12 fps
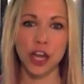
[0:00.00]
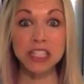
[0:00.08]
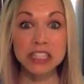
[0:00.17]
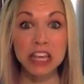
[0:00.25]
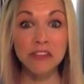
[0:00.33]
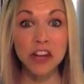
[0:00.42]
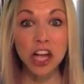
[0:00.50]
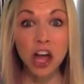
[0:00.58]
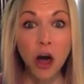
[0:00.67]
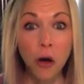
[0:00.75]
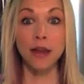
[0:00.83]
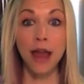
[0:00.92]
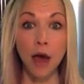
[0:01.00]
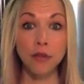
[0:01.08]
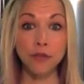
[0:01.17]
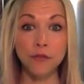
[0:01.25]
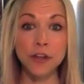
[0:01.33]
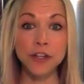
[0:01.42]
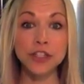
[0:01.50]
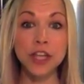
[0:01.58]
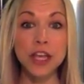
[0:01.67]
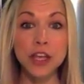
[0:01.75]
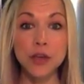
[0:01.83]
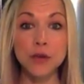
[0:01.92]
Let's give it a go. Now, the fish they
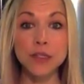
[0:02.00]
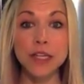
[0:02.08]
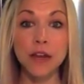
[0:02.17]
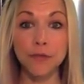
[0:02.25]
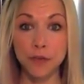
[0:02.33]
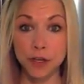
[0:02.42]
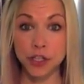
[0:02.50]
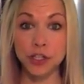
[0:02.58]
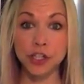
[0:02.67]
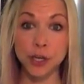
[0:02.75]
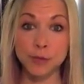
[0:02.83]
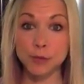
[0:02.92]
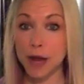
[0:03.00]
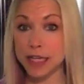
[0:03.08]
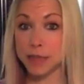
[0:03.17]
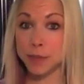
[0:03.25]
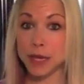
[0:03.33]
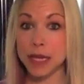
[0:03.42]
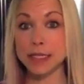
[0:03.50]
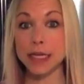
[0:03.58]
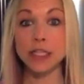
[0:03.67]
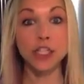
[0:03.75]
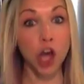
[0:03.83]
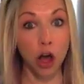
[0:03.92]
use in fish and chips recipes
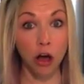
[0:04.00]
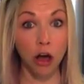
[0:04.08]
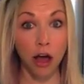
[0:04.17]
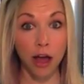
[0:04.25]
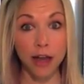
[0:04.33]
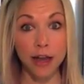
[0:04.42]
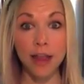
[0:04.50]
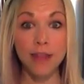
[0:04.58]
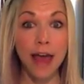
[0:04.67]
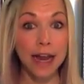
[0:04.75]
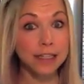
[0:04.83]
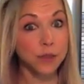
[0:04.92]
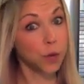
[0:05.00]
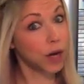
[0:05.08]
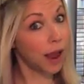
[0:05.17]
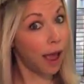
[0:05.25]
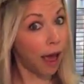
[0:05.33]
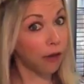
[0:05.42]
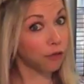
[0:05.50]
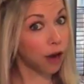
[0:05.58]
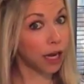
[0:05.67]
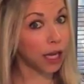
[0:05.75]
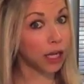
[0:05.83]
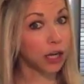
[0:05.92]
is cod, and that is what I have
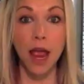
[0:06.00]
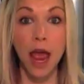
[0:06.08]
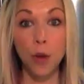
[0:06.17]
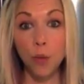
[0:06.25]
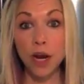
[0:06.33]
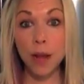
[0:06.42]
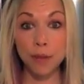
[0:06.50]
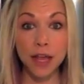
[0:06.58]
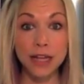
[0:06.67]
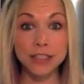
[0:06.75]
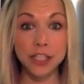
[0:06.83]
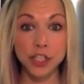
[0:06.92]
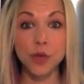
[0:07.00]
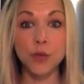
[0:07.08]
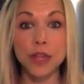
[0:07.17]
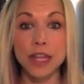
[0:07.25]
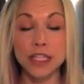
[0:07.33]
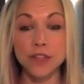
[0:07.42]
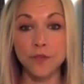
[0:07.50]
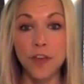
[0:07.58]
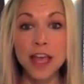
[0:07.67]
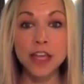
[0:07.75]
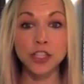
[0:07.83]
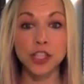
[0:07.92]
right here. And what I plan to do with this
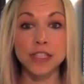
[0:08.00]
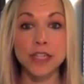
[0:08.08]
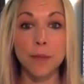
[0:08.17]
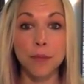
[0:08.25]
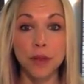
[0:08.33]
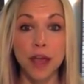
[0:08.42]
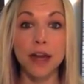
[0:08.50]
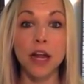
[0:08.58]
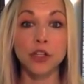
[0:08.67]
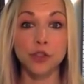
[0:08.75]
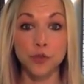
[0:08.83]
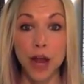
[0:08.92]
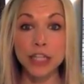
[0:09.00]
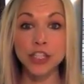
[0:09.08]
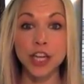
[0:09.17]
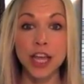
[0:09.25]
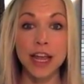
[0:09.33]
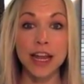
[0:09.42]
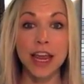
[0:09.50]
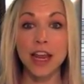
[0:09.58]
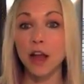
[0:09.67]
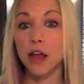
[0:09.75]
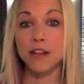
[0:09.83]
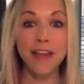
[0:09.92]
fish is I plan on dredging it in
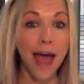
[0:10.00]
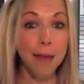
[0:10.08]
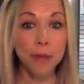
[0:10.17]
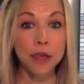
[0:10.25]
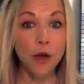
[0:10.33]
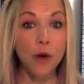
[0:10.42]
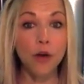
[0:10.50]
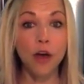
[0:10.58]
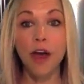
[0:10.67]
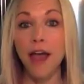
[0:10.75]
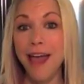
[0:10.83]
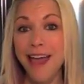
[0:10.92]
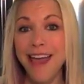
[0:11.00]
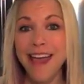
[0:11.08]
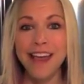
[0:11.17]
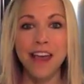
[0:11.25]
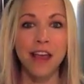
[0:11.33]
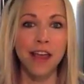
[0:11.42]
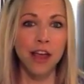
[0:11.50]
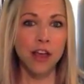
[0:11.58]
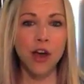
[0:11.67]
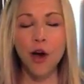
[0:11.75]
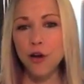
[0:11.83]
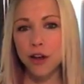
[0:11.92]
a tapioca, egg,
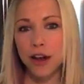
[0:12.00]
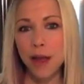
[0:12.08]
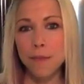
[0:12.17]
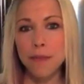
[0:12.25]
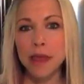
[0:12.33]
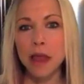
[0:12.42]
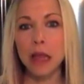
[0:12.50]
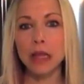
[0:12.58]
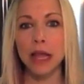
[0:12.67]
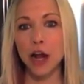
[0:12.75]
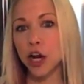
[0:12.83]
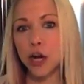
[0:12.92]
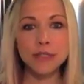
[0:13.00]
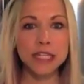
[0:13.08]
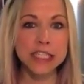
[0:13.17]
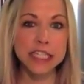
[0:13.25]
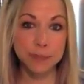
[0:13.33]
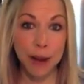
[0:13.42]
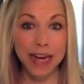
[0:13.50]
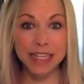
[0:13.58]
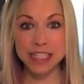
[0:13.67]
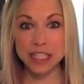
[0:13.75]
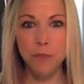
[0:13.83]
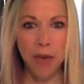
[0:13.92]
coconut milk, herbs and
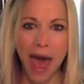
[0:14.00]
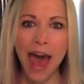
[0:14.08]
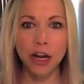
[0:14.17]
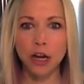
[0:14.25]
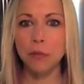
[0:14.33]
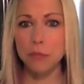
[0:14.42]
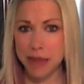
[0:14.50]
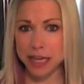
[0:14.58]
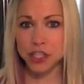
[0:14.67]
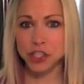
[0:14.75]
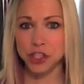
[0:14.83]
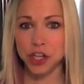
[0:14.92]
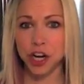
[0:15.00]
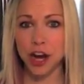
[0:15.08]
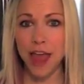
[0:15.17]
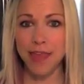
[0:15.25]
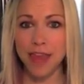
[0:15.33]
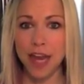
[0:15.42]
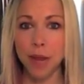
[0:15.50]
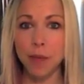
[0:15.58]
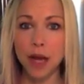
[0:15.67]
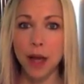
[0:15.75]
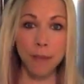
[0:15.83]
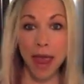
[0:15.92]
spice batter mixture, and then I'm
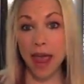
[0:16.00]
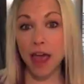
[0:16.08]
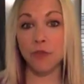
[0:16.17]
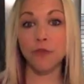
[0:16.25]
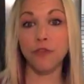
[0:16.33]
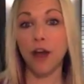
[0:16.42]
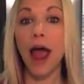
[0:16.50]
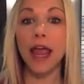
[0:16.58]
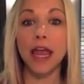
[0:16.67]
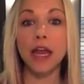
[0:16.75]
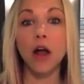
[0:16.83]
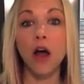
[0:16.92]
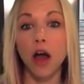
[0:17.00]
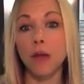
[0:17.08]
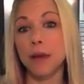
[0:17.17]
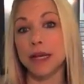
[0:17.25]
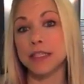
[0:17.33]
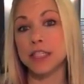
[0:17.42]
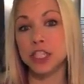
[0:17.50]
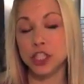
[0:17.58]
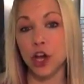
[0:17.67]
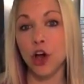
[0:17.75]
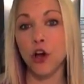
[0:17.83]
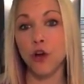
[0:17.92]
gonna pan fry it on my
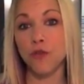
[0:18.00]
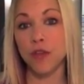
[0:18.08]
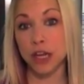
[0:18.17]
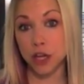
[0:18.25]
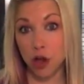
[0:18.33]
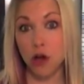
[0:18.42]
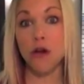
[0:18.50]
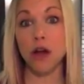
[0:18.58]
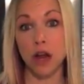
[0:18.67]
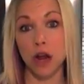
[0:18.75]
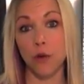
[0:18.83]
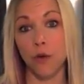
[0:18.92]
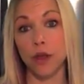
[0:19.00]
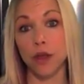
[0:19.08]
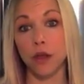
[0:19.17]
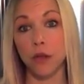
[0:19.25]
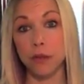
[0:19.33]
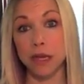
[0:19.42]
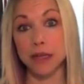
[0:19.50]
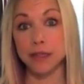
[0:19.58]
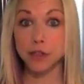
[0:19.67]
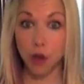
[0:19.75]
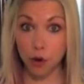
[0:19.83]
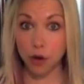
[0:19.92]
stove in coconut oil because
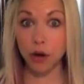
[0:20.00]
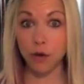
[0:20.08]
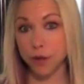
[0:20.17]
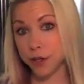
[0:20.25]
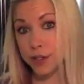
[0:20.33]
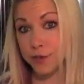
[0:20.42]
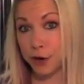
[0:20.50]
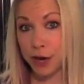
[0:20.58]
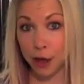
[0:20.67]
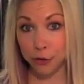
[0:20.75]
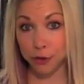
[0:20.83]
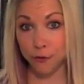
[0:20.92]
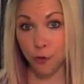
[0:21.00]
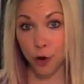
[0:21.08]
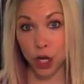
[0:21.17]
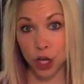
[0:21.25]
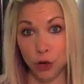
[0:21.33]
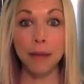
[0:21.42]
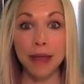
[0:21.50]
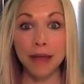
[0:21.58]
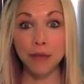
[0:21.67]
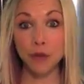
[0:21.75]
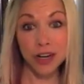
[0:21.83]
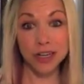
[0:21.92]
coconut oil is very healthy for you,
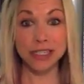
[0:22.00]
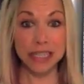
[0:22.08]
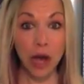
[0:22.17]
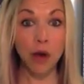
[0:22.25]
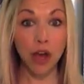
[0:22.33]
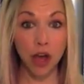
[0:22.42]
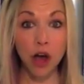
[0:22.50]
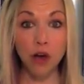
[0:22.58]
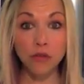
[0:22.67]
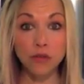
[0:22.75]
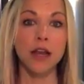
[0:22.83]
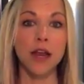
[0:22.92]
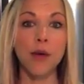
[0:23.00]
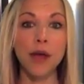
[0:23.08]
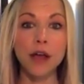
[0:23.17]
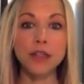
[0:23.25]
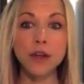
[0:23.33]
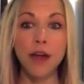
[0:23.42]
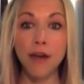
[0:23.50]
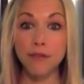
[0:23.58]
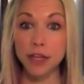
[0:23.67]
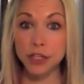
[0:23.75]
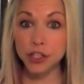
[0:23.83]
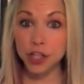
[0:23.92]
and we're gonna see how it goes. Now I also have
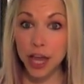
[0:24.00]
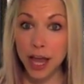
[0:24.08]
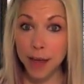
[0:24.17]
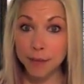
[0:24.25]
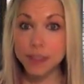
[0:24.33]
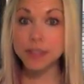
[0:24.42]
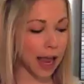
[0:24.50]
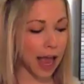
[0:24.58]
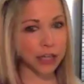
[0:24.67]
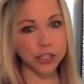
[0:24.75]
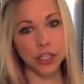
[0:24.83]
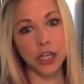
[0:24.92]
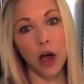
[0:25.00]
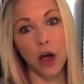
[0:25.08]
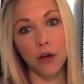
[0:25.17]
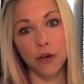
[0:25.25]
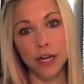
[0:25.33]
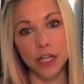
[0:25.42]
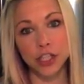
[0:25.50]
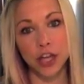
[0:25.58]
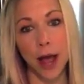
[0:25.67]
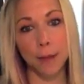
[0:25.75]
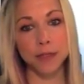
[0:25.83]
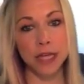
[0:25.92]
the chips. I actually already
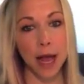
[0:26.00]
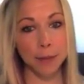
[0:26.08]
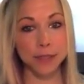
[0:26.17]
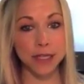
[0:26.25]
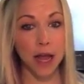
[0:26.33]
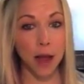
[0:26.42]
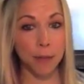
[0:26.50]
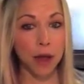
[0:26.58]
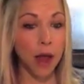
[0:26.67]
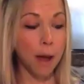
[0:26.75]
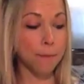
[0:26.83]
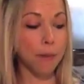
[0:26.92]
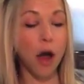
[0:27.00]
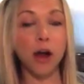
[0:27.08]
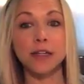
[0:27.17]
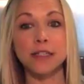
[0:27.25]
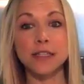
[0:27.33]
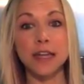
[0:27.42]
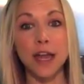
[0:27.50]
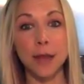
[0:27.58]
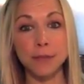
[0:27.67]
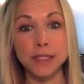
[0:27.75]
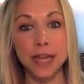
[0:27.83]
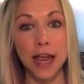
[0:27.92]
chopped up some
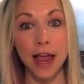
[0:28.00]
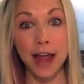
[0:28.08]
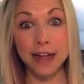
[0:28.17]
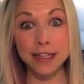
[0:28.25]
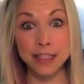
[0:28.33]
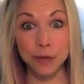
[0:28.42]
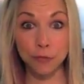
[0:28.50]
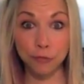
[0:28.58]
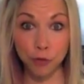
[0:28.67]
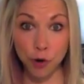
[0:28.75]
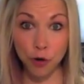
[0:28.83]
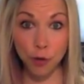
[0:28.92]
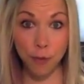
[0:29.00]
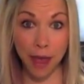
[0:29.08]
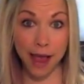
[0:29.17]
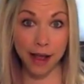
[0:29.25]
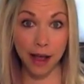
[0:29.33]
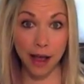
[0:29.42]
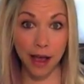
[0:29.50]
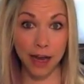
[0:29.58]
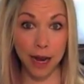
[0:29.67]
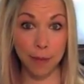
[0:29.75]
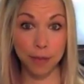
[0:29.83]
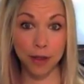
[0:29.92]
parsnips and some rutabaga, and
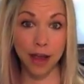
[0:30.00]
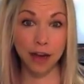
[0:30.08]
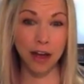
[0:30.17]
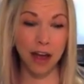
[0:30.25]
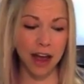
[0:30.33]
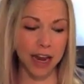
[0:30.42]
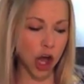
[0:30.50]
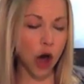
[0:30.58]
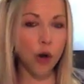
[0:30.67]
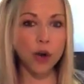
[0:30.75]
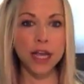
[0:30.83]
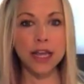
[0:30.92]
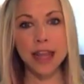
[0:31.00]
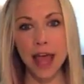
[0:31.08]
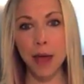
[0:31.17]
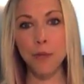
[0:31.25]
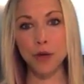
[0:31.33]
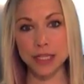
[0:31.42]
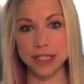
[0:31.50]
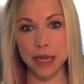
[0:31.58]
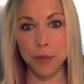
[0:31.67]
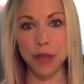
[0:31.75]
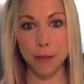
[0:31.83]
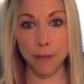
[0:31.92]
I plan on coating them with
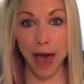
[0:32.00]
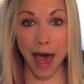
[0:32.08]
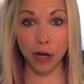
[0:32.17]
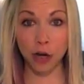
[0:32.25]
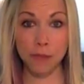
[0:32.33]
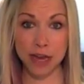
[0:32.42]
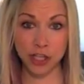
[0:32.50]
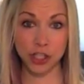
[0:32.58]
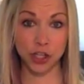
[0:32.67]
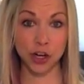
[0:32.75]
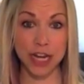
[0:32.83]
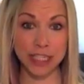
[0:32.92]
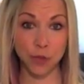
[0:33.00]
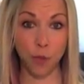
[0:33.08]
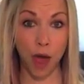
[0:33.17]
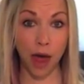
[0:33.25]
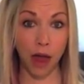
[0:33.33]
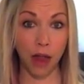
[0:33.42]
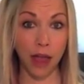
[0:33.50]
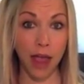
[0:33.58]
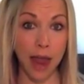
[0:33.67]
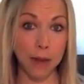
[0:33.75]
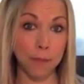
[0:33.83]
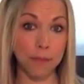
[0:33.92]
some of the batter mixture as well
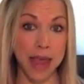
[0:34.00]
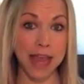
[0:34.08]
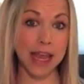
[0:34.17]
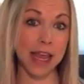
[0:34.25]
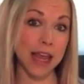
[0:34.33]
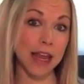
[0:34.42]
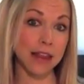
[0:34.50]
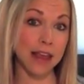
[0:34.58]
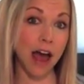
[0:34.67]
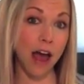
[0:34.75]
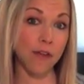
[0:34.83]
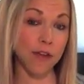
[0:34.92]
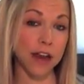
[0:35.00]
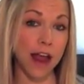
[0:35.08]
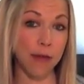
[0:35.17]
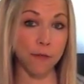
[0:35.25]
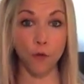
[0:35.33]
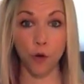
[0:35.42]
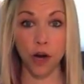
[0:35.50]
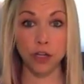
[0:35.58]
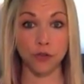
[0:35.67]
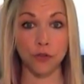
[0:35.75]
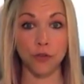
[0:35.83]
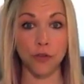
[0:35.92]
and baking it in the oven at
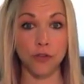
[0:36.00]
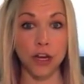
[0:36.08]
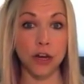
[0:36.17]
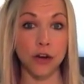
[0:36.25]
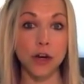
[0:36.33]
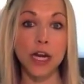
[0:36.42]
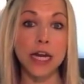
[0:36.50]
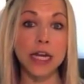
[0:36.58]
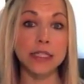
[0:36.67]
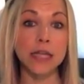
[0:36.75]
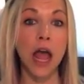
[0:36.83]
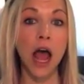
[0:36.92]
450 degrees.